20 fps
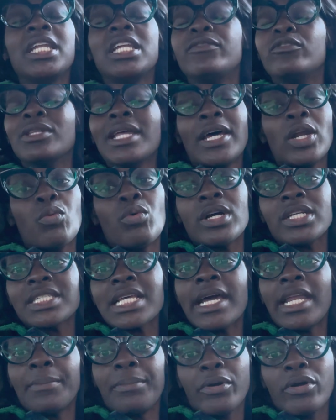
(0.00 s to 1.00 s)
if you're not a
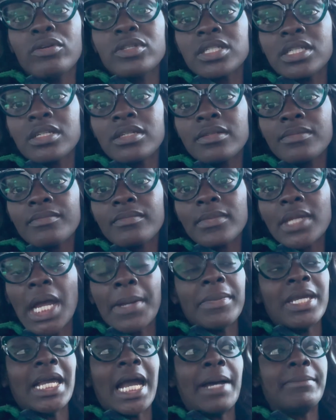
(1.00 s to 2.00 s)
one-sided person, I
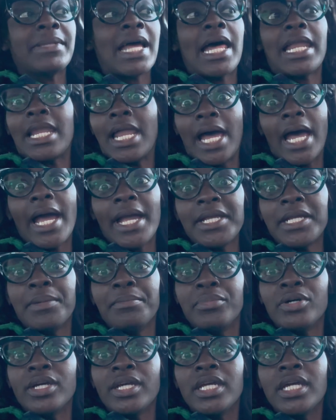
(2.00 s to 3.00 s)
mean, I'm not lying,
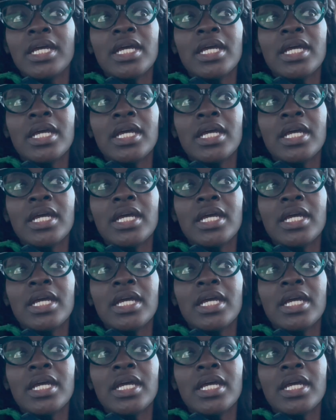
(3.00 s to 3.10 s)
but